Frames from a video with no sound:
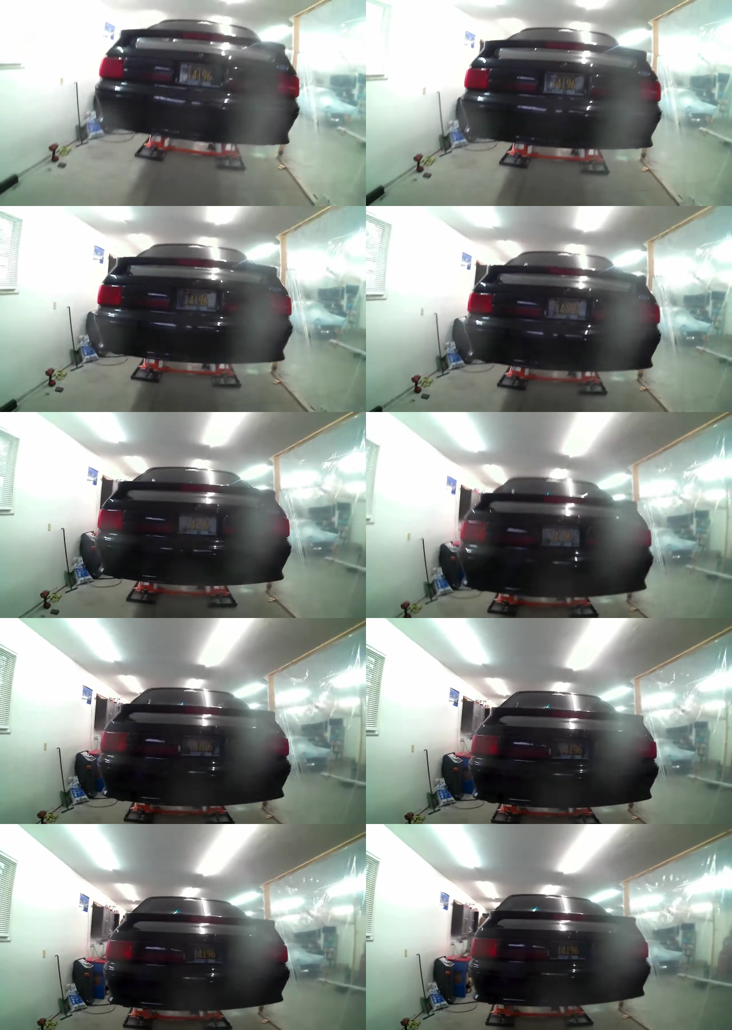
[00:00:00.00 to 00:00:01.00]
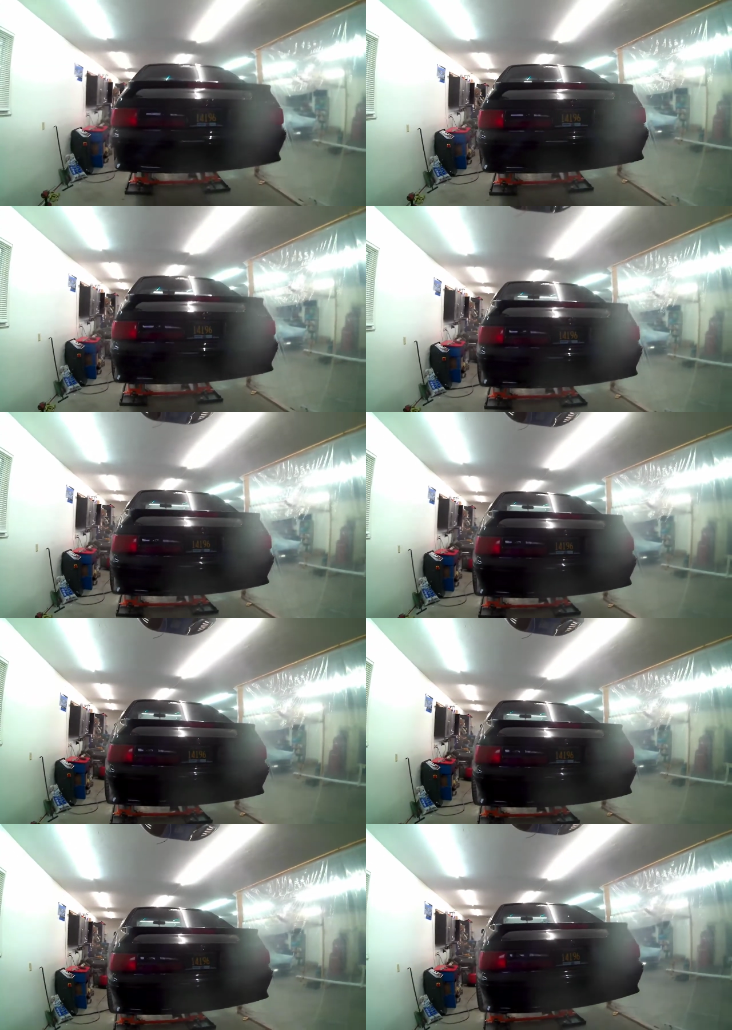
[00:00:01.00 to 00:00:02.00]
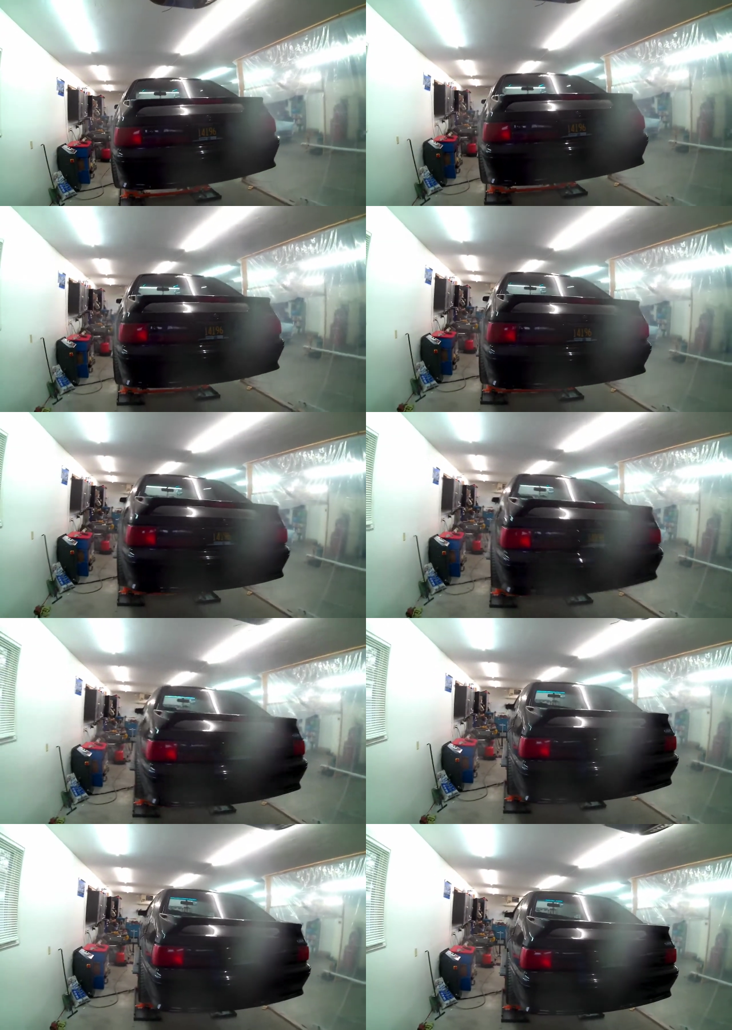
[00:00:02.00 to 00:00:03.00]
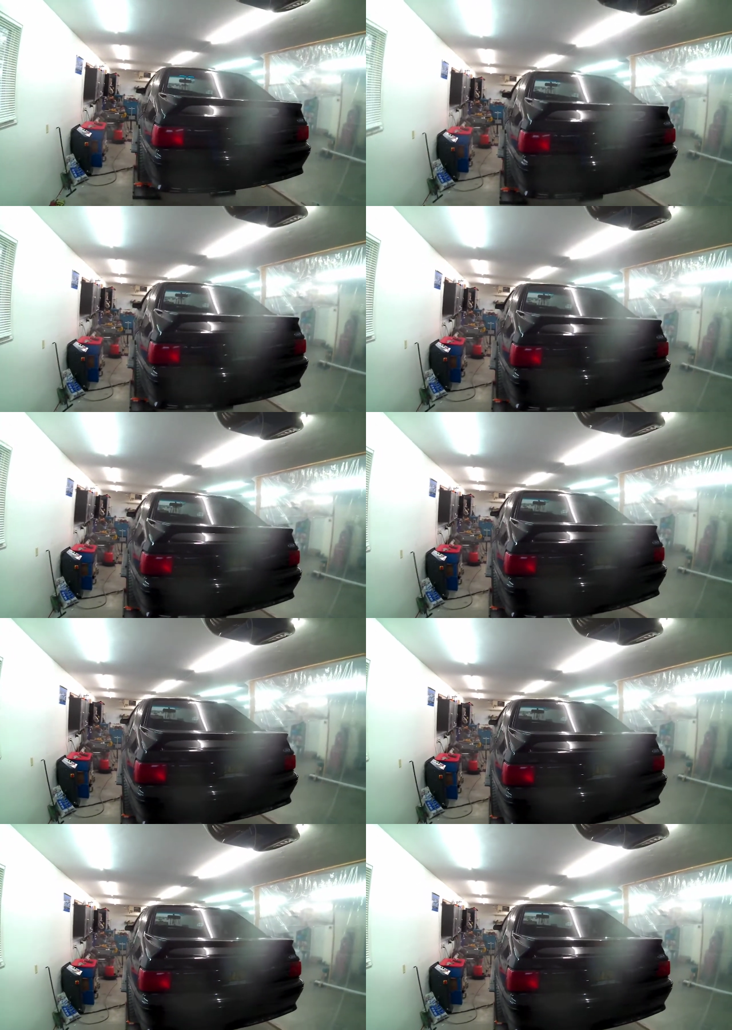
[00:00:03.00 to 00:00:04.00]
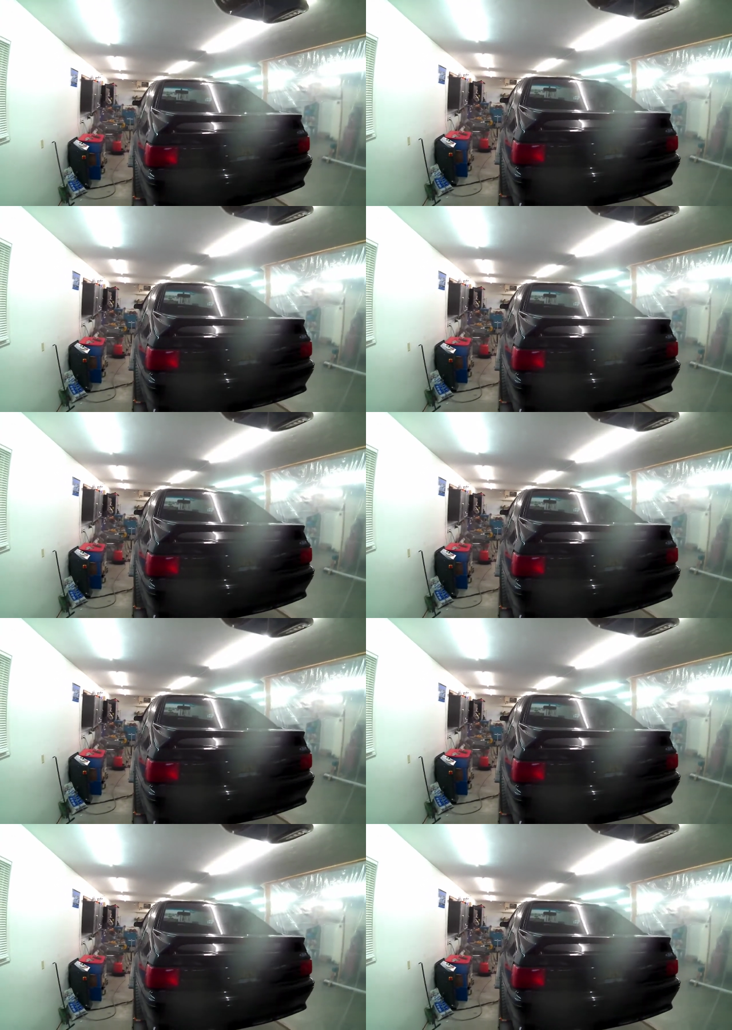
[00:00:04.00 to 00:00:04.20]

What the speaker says: Nobody's mouth can be seen.